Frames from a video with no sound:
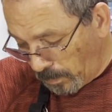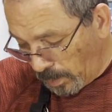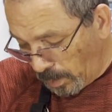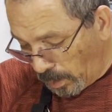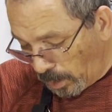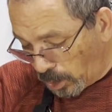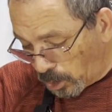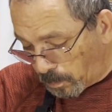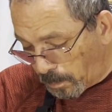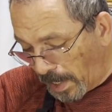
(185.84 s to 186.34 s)

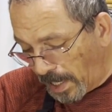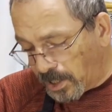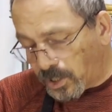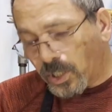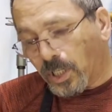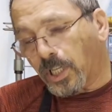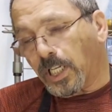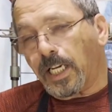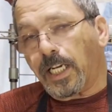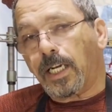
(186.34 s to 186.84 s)
Because
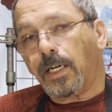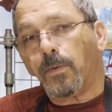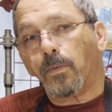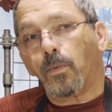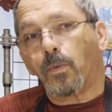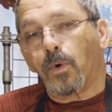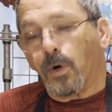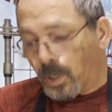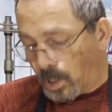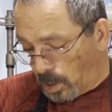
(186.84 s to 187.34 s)
basically,
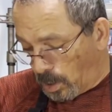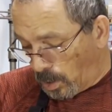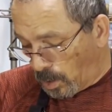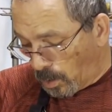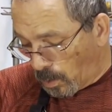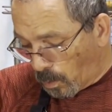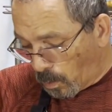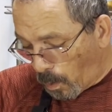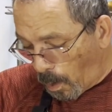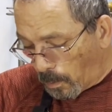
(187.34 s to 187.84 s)

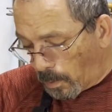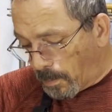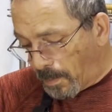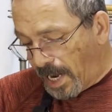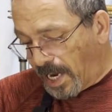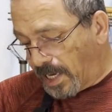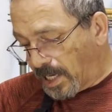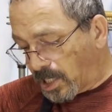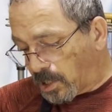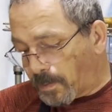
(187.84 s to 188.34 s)
what we're
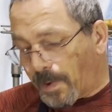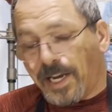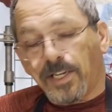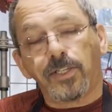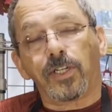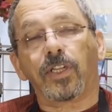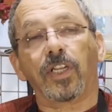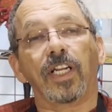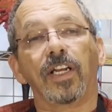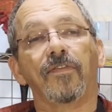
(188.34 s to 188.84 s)
making is
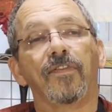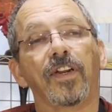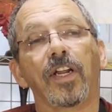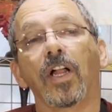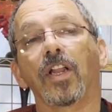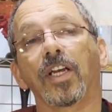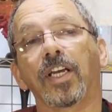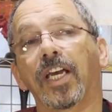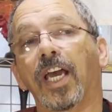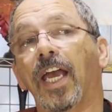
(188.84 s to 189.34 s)
basically a
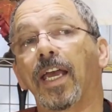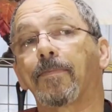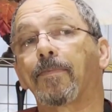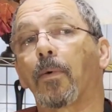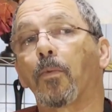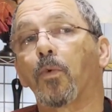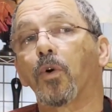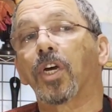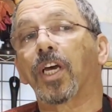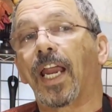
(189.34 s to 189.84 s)
vanilla cake, but
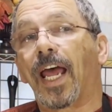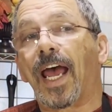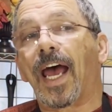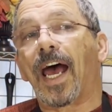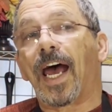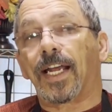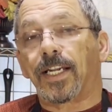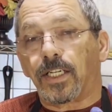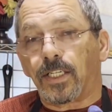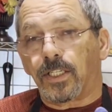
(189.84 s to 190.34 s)
we're going to
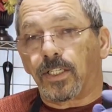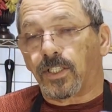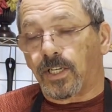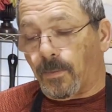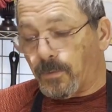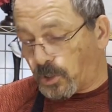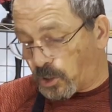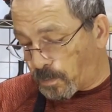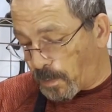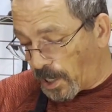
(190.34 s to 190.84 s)
add
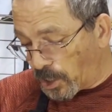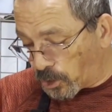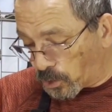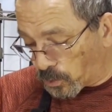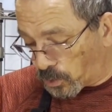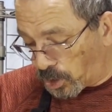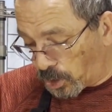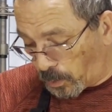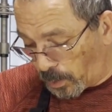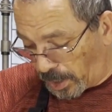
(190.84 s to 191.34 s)
something special
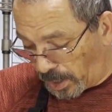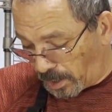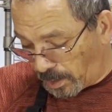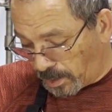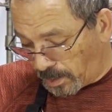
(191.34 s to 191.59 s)
to it,